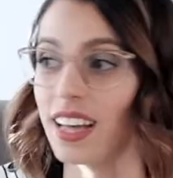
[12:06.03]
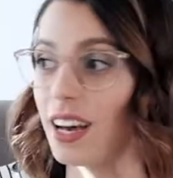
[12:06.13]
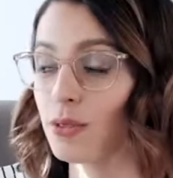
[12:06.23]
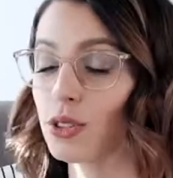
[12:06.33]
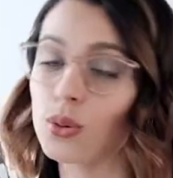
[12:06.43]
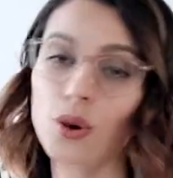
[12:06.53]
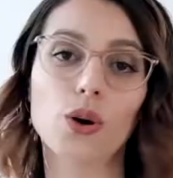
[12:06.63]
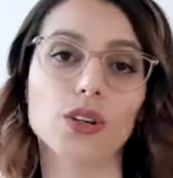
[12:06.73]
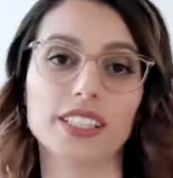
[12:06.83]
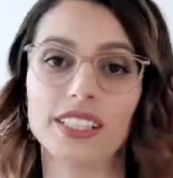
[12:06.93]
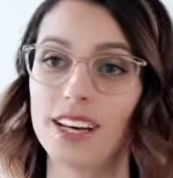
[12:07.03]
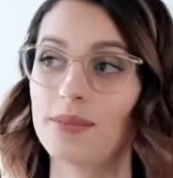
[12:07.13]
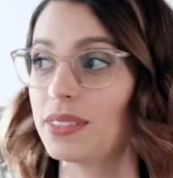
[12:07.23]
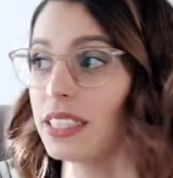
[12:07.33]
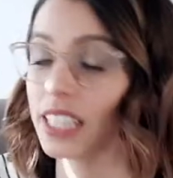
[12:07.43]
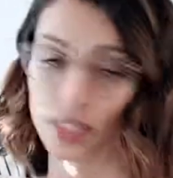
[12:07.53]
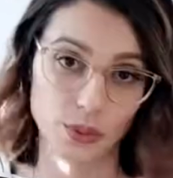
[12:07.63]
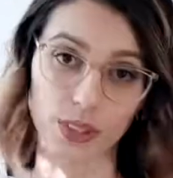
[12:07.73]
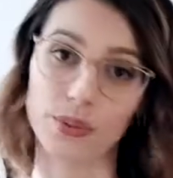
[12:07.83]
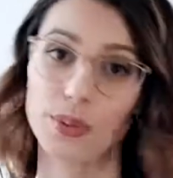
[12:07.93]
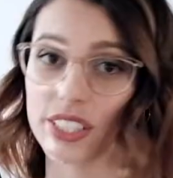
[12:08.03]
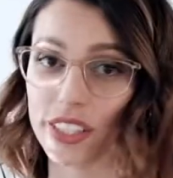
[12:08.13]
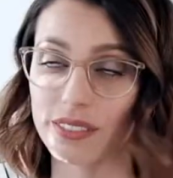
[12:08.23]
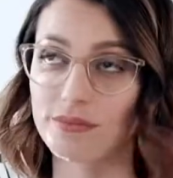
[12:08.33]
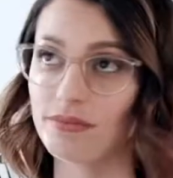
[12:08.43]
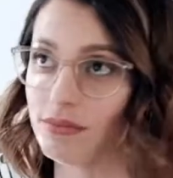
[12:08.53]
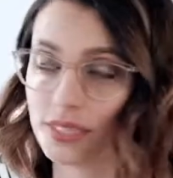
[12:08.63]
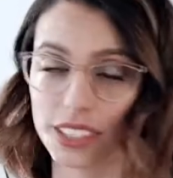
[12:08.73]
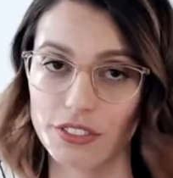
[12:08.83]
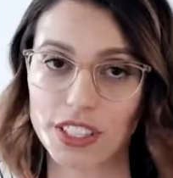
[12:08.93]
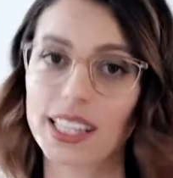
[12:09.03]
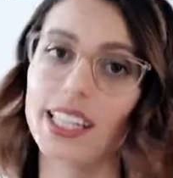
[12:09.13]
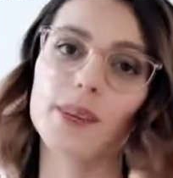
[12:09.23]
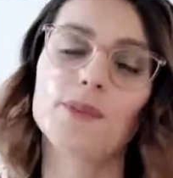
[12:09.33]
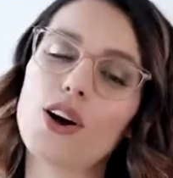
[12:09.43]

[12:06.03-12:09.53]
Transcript: I'm too cold and I'm done with the winter, definitely.